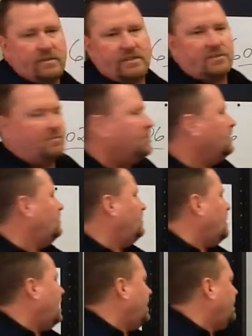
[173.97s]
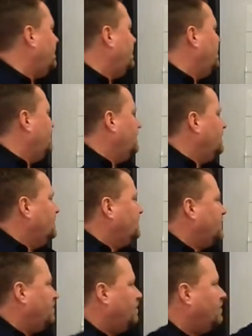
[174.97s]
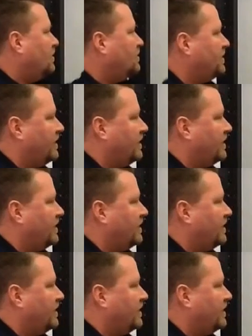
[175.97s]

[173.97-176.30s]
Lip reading: this blue line, so the most